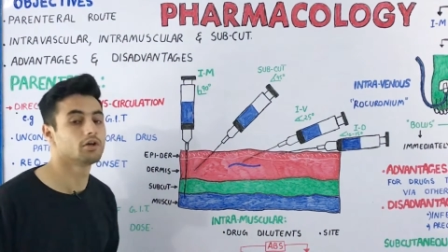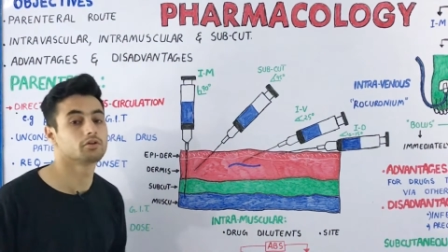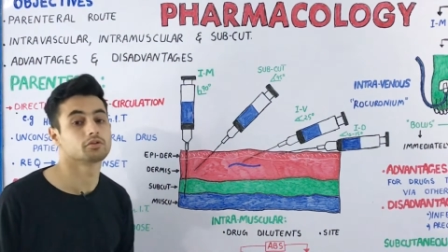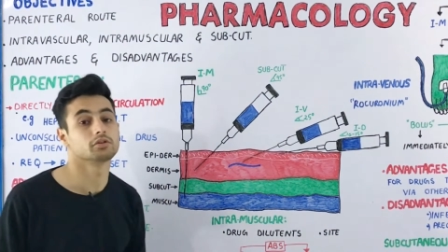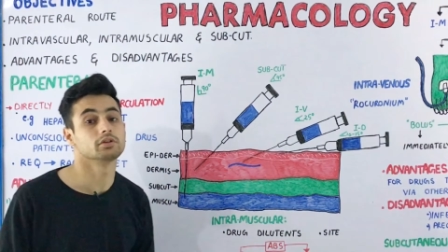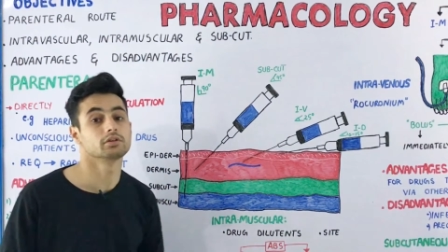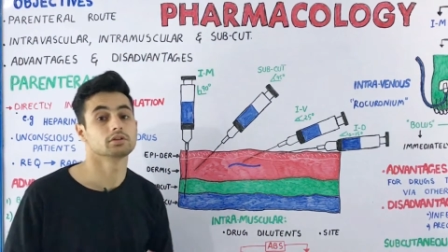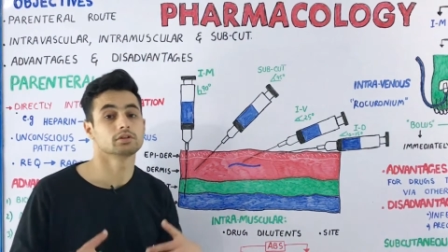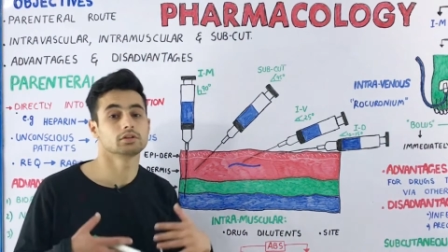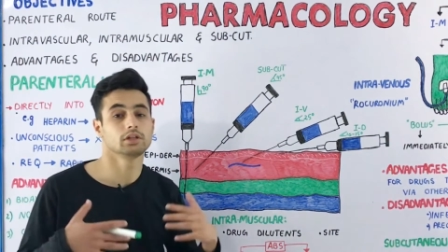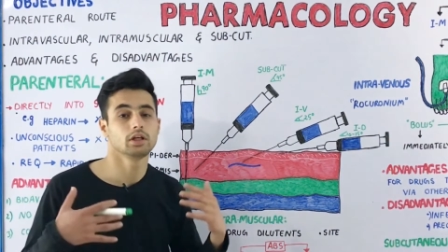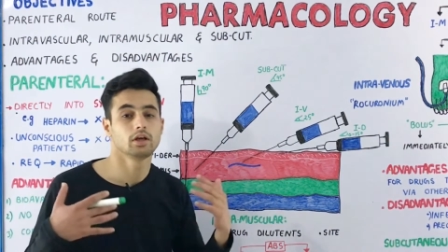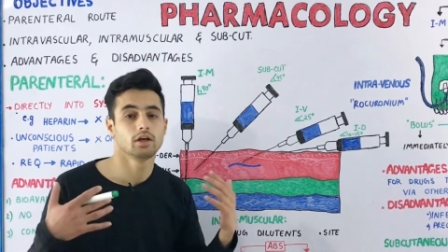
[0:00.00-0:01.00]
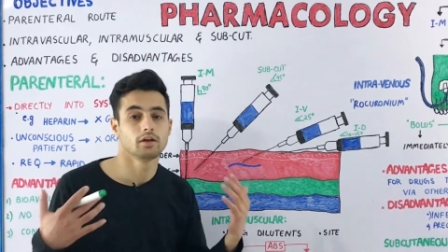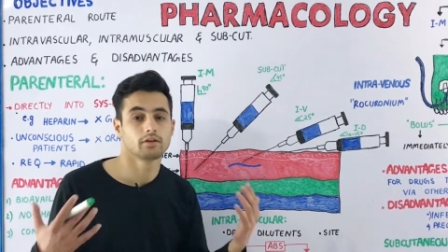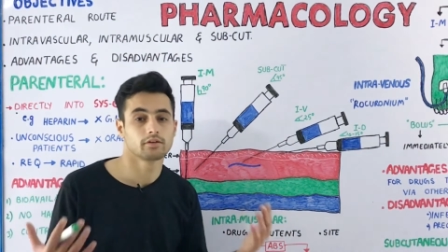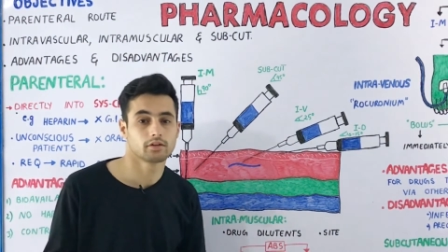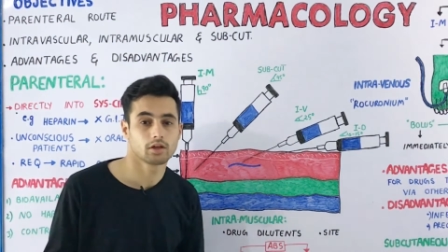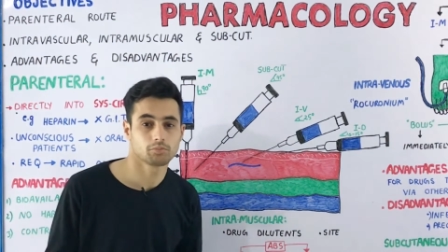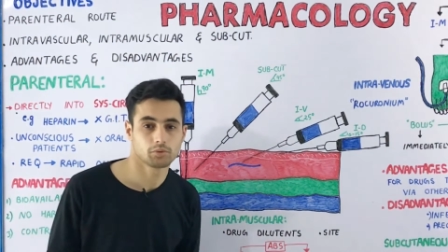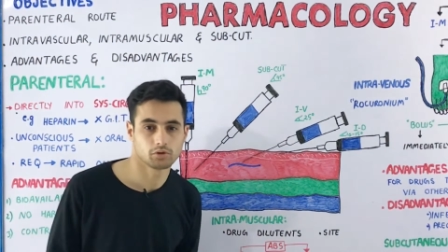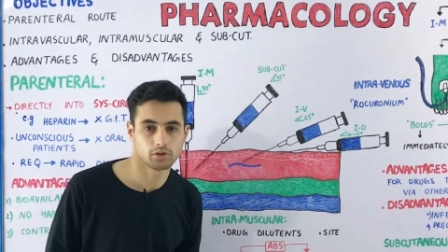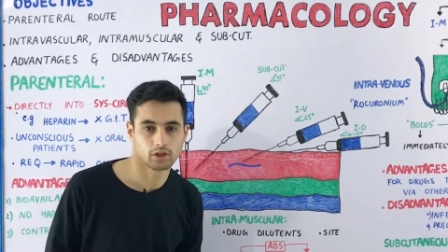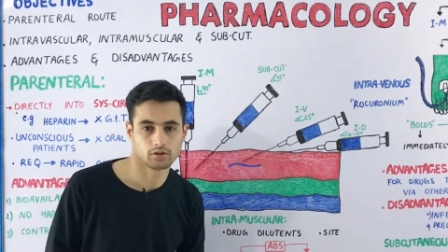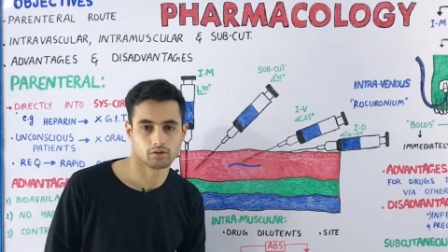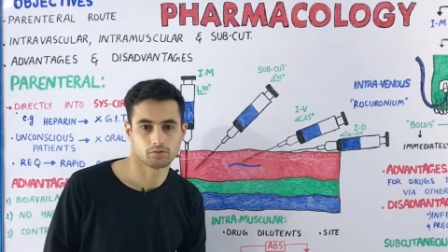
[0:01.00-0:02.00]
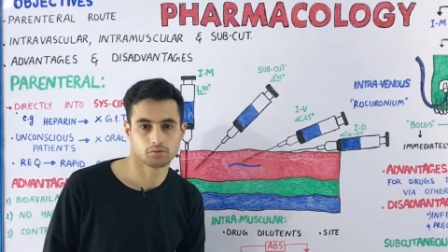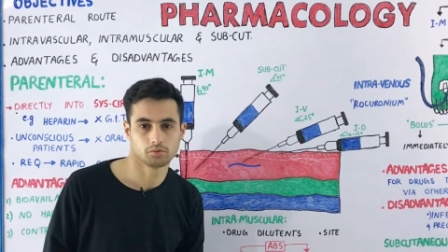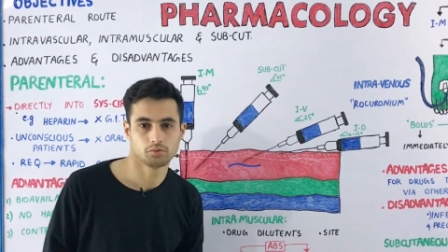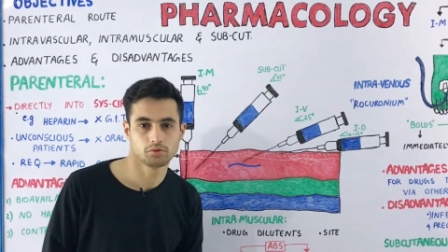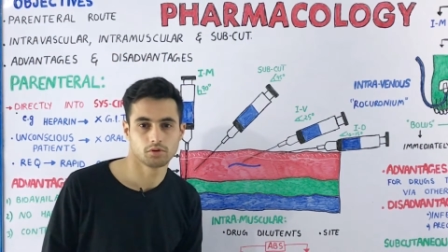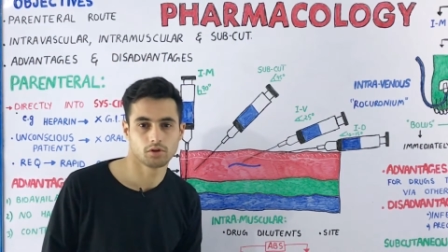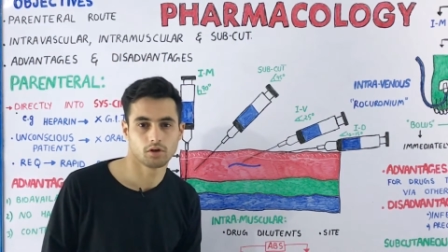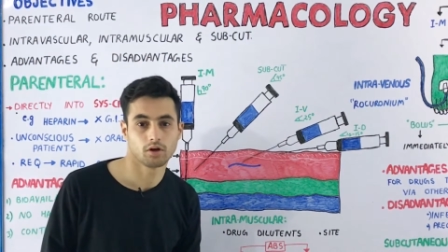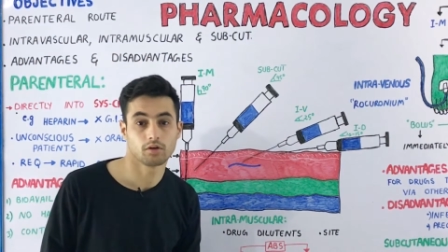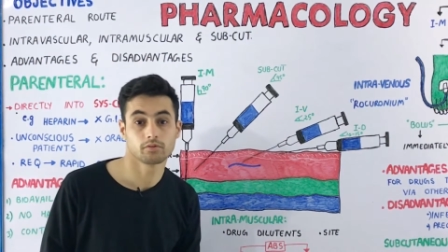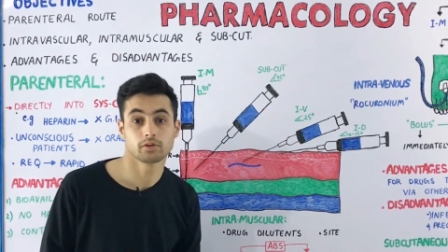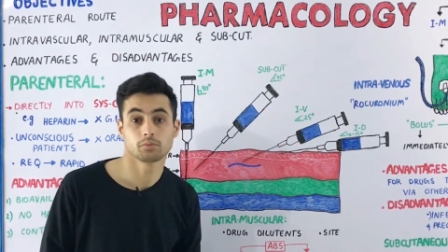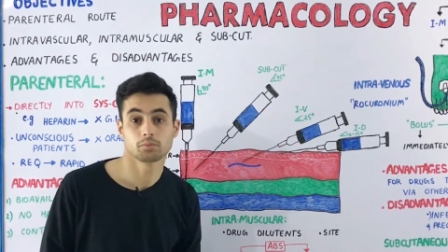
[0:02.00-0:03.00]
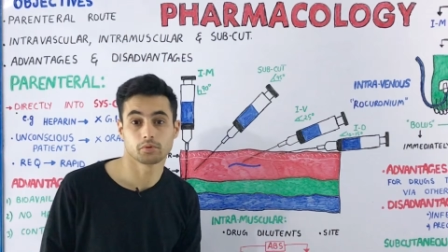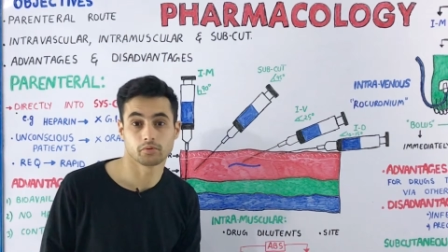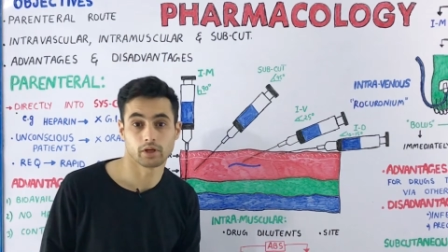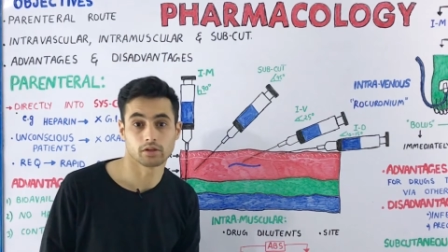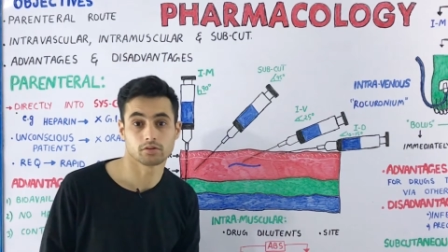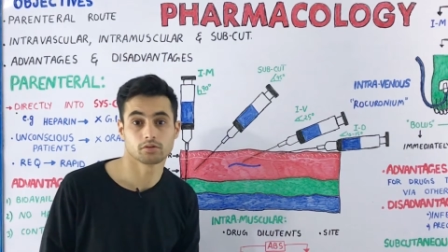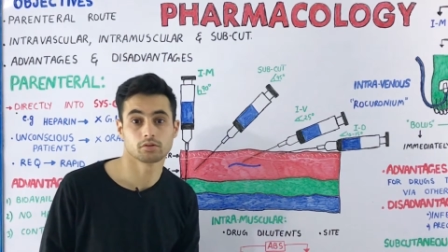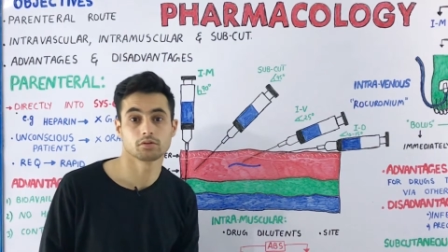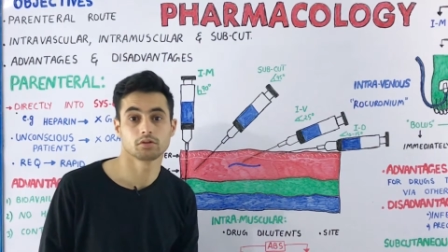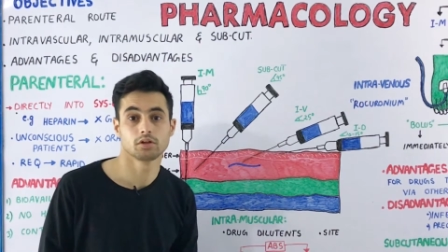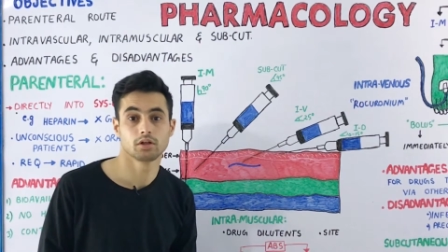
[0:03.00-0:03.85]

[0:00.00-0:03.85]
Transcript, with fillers: So this is the subcutaneous route of the parenteral